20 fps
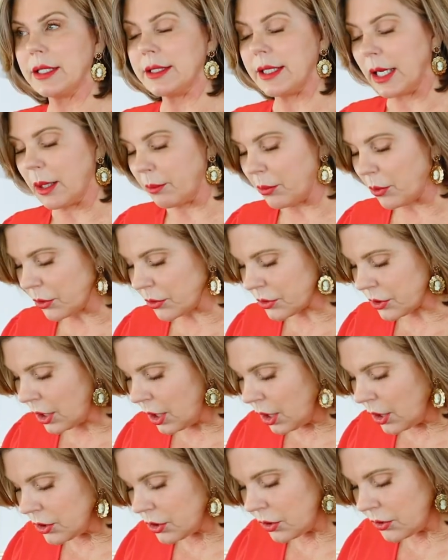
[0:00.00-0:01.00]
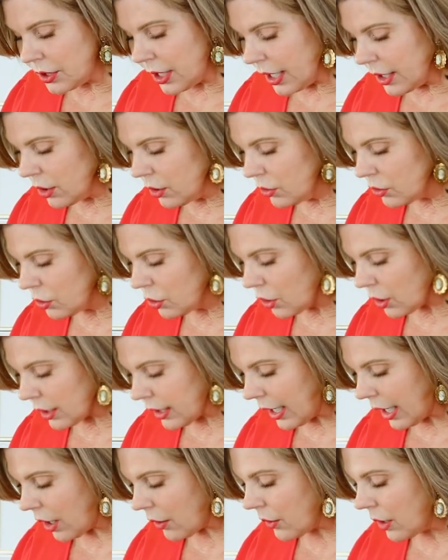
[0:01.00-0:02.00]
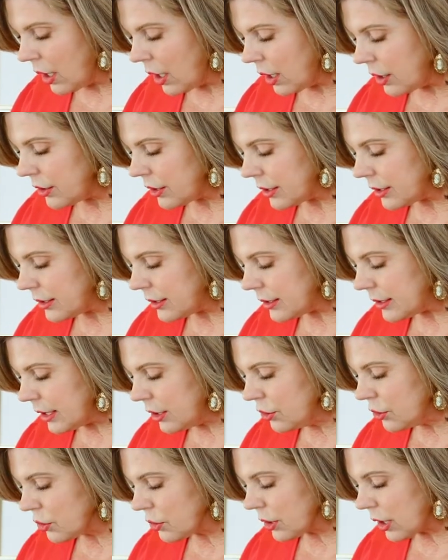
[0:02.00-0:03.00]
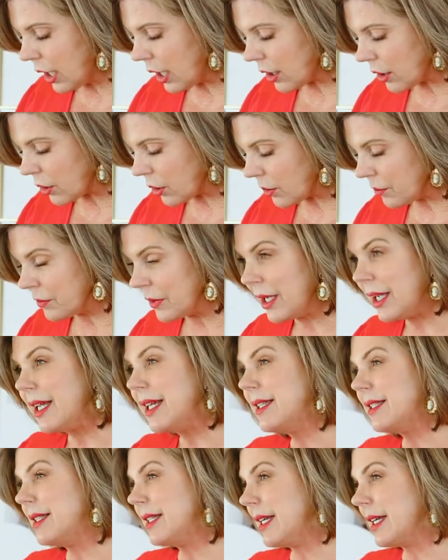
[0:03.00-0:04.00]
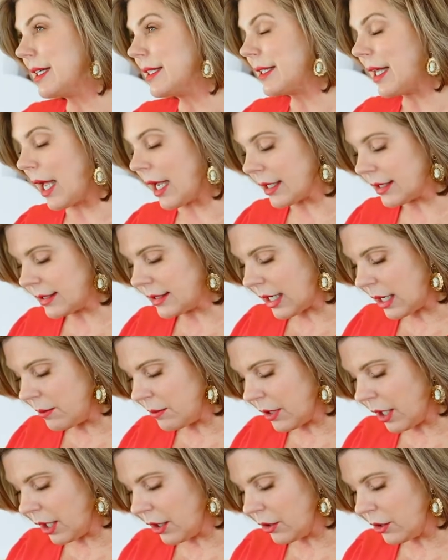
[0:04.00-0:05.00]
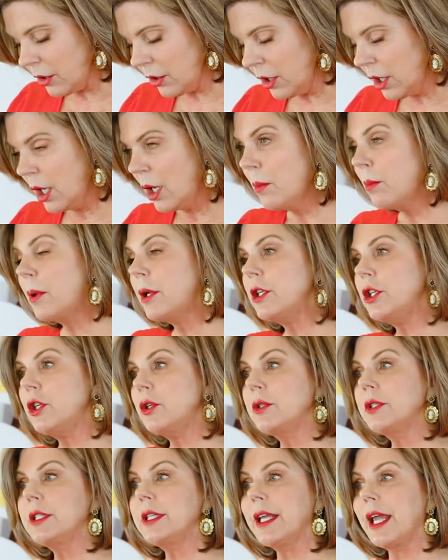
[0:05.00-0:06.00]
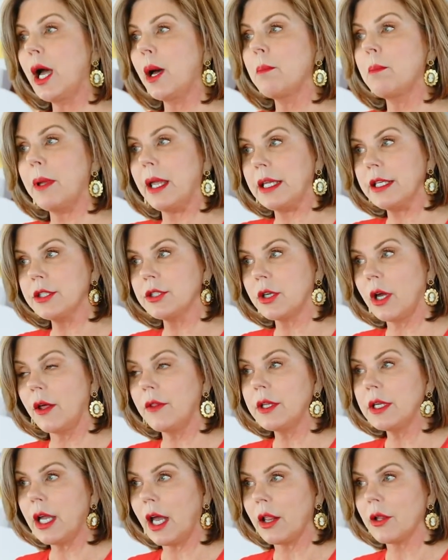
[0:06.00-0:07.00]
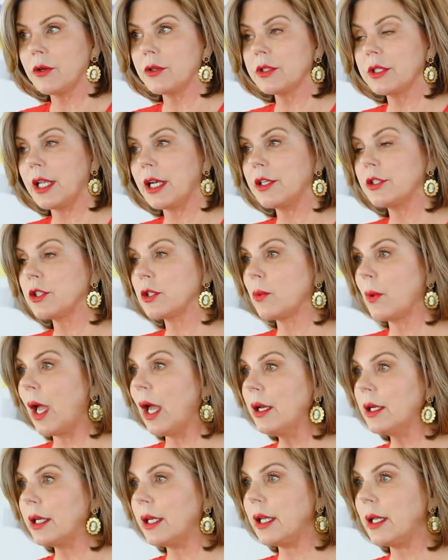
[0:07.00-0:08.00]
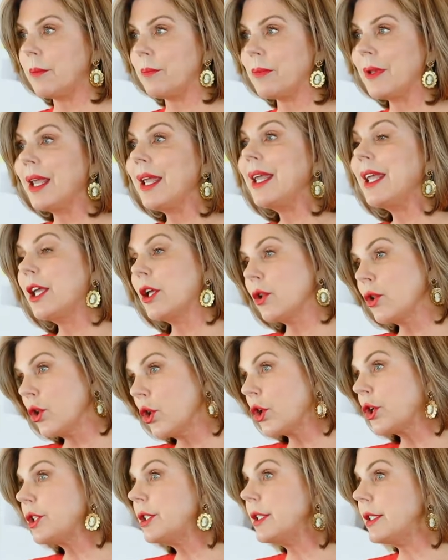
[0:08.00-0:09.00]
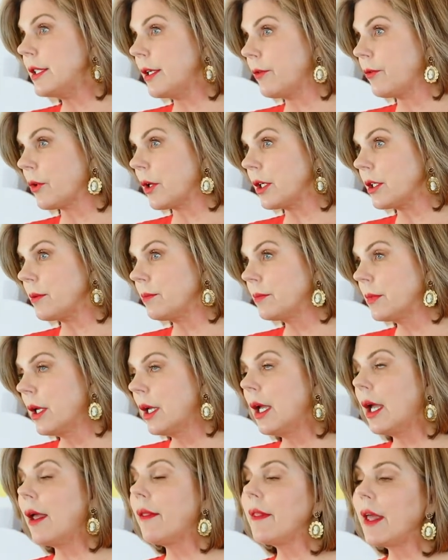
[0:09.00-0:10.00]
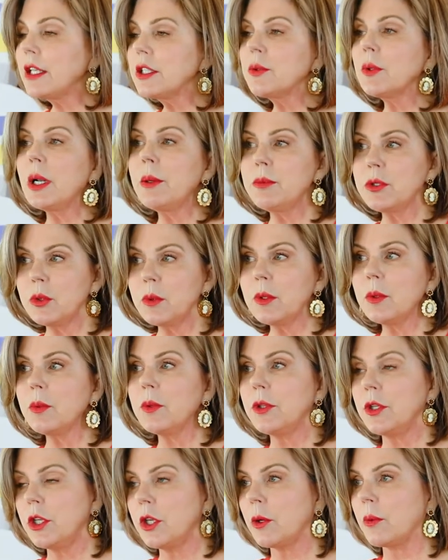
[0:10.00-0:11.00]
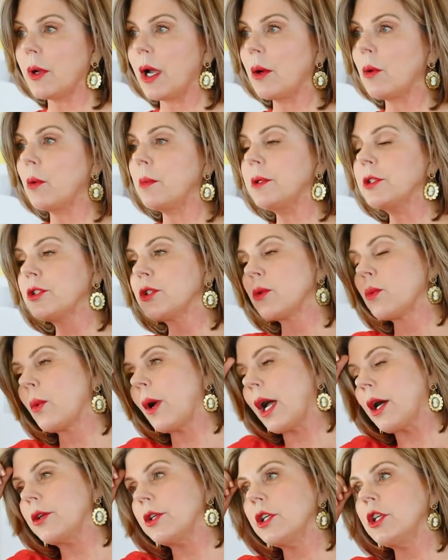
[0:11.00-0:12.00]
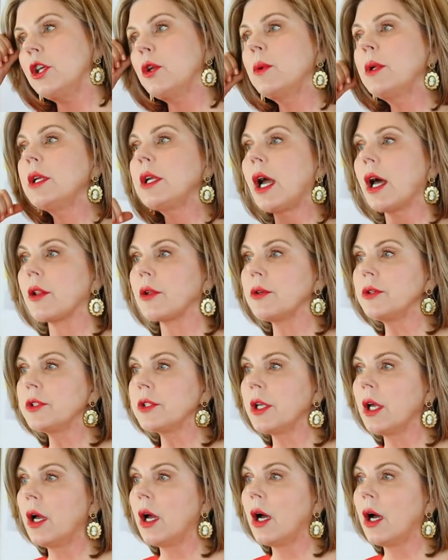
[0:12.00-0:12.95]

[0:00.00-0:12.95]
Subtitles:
examples. So take a look how the center color is the exact same color, but do you see how based on the colors that it's surrounded in, it looks different? And that's what I'm doing with you. I will be surrounding you in colors